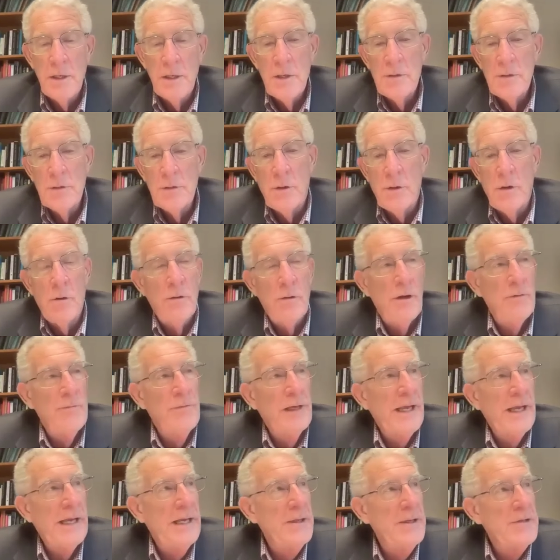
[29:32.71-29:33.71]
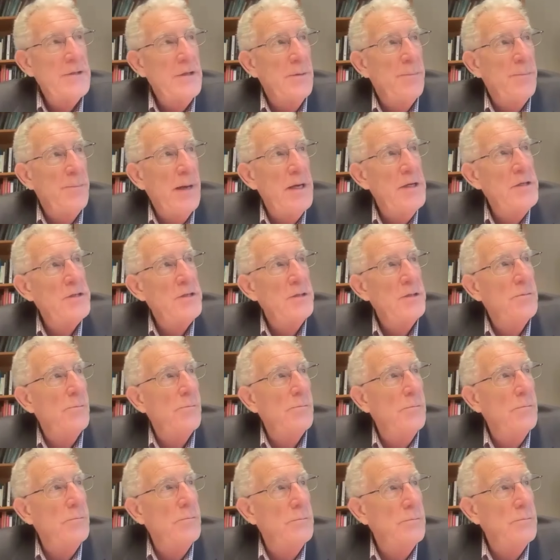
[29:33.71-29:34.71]
So if a cancer patient
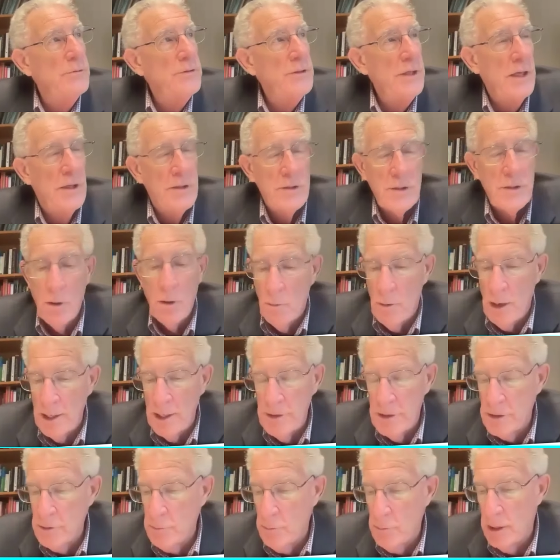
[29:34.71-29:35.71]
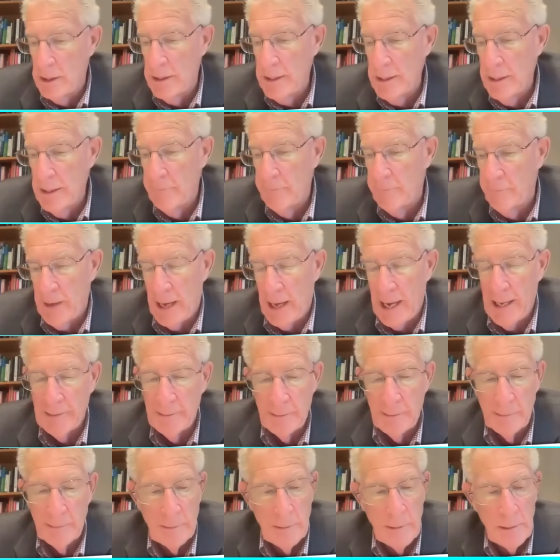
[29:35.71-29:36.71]
says, "Oh, I just want to eat fat,"
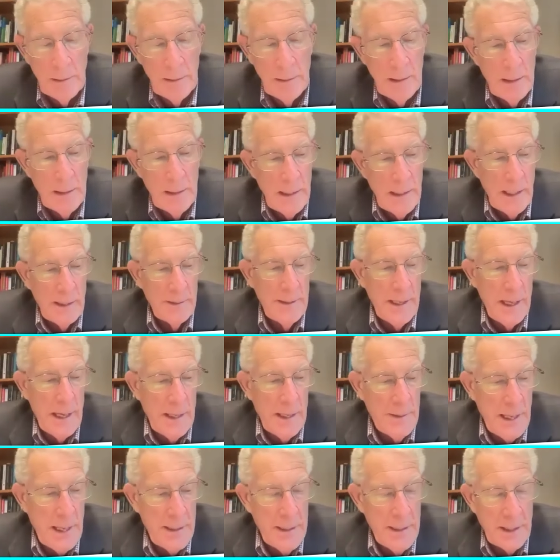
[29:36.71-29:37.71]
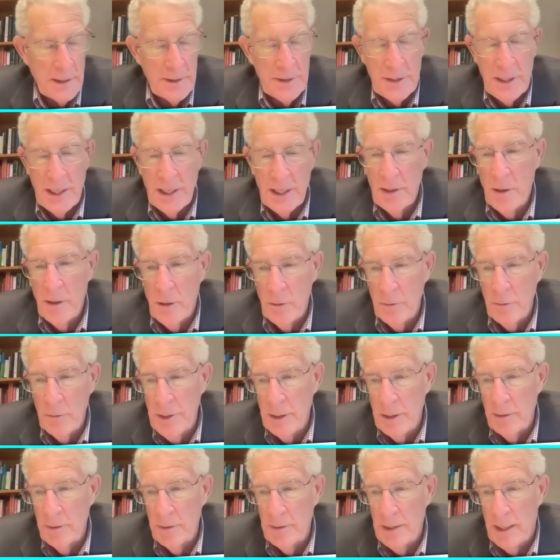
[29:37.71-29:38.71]
and the next thing you know,
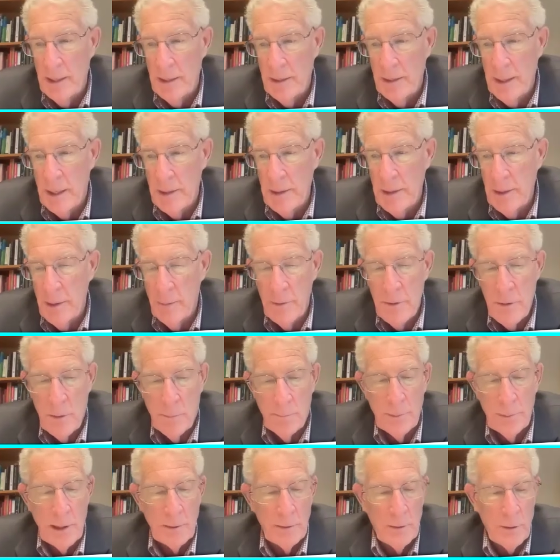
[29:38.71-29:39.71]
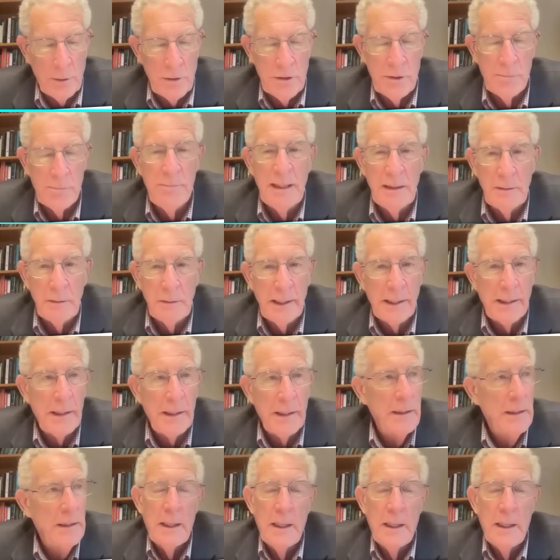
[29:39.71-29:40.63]
your blood looks milky.